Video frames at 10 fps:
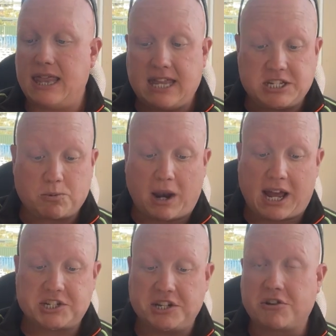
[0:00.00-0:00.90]
This will
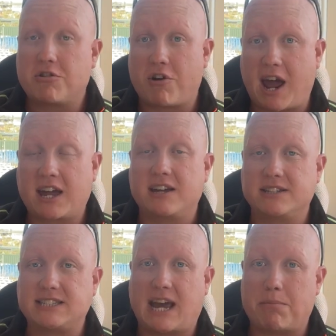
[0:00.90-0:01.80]
actually crack
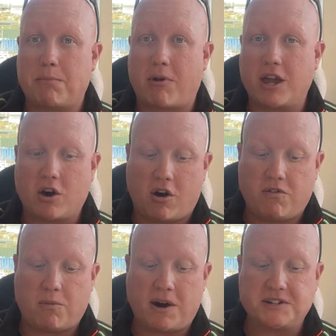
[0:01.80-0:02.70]
and snap and break
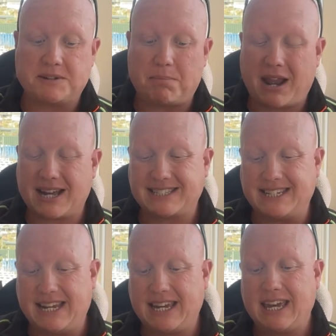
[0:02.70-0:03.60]
off, whereas the
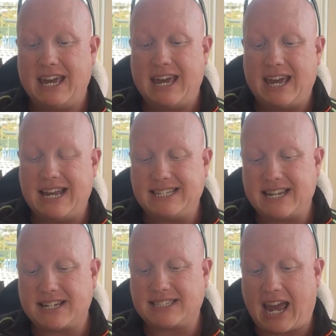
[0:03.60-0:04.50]
plastic, it
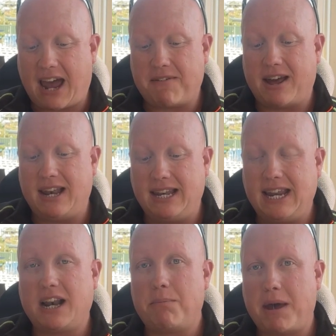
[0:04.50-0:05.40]
does have a
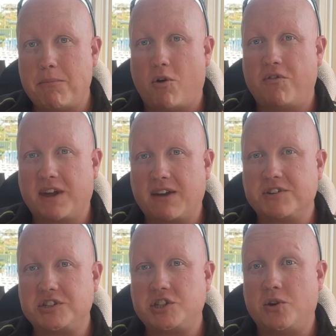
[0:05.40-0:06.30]
little bit more
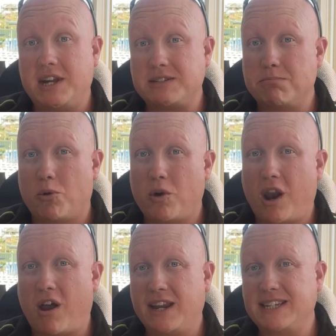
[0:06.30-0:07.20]
forgiveness to it. It's more
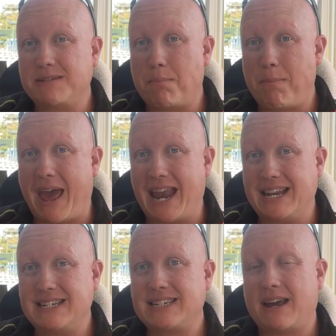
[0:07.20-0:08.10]
likely to
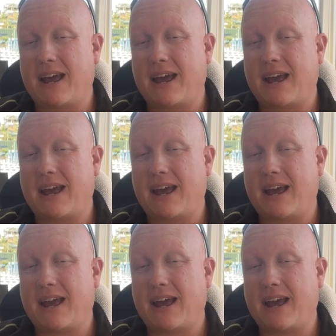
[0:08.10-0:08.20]
bend